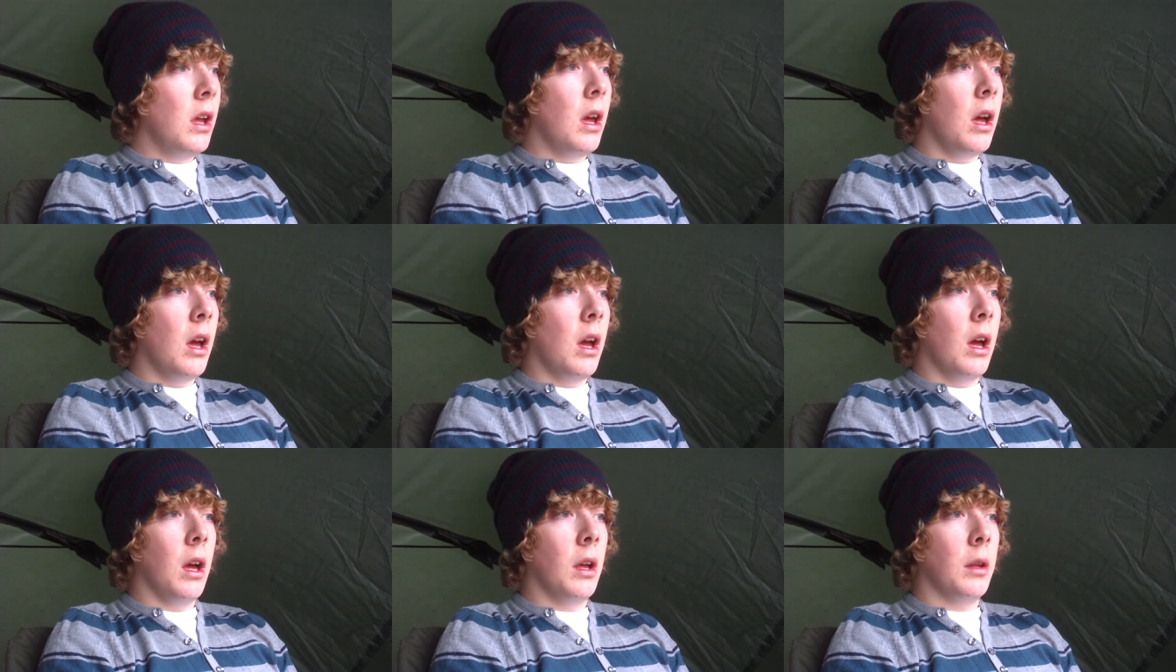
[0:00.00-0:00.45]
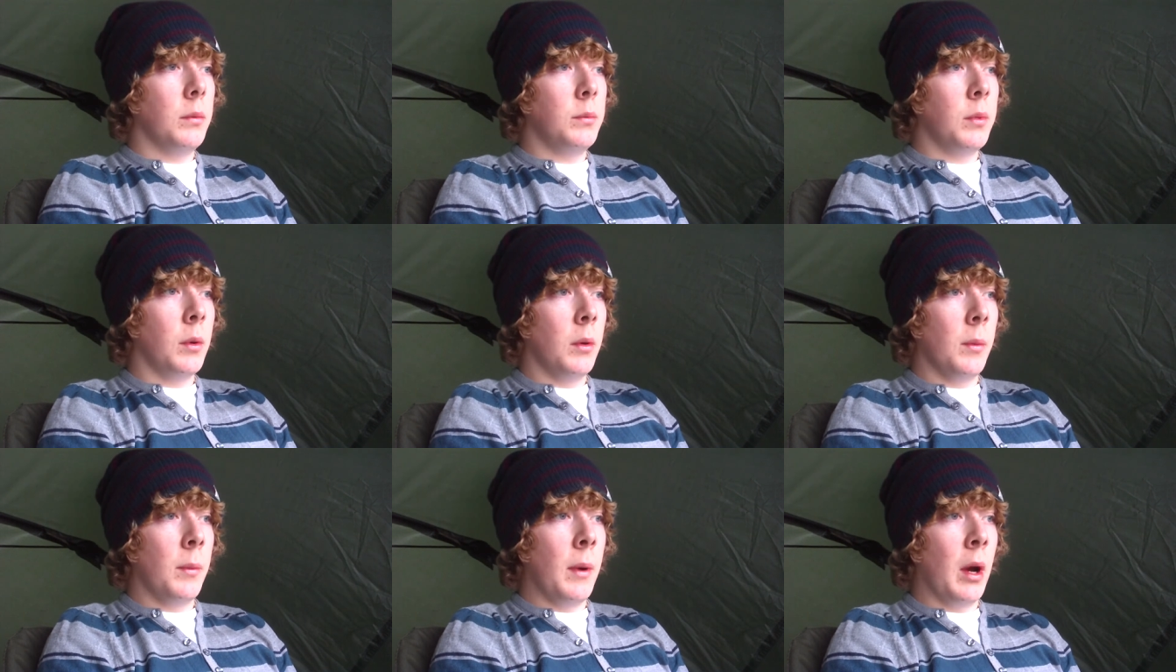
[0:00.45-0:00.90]
Uh, it's
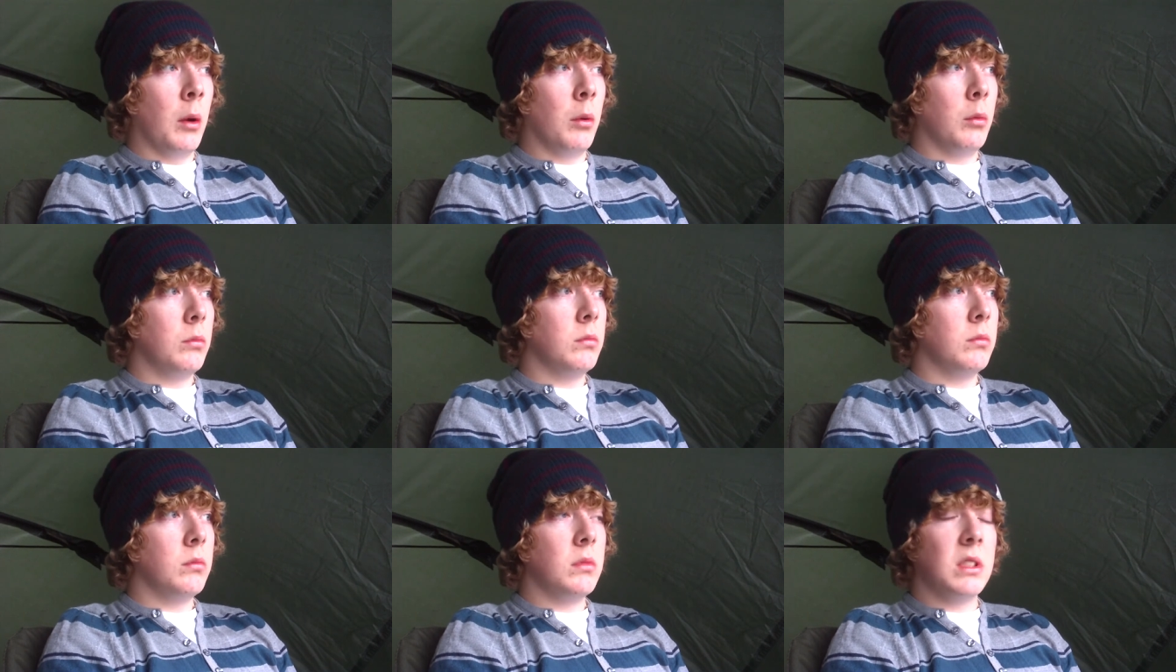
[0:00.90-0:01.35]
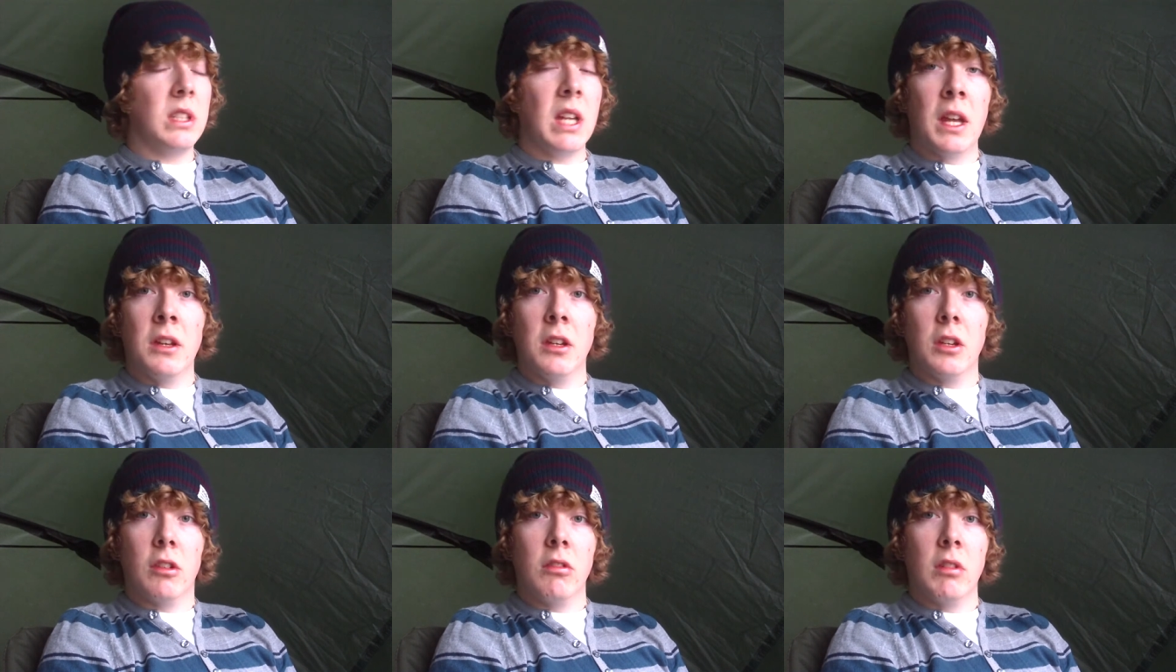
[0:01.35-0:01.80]
probably about
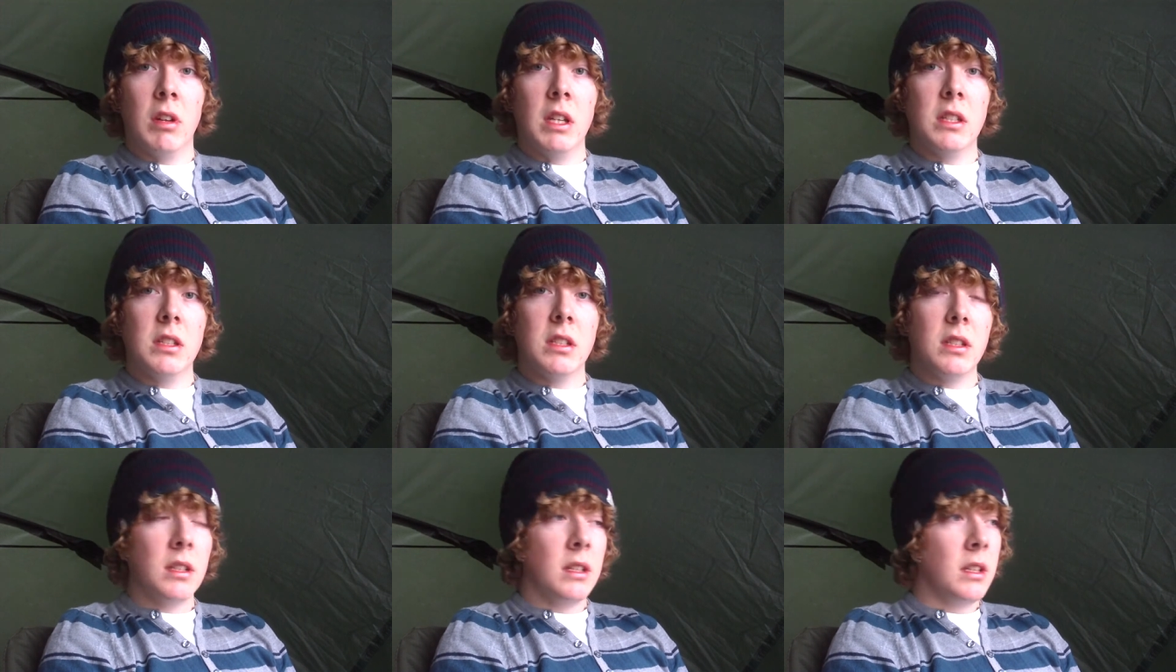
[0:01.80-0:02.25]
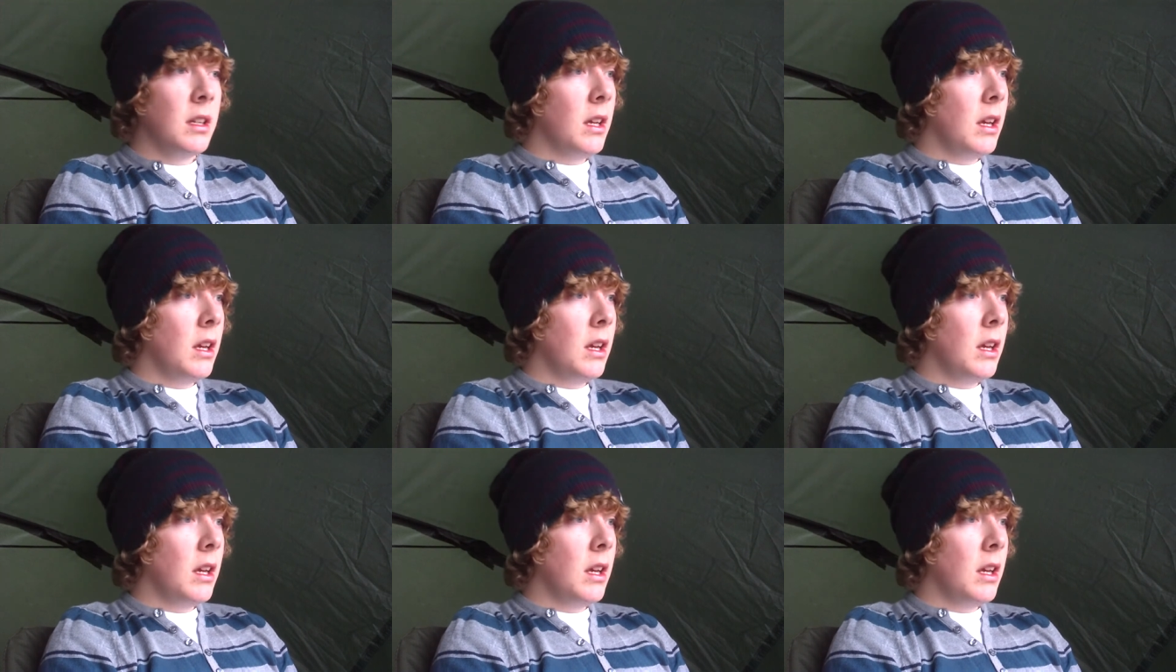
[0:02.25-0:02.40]
10 degrees.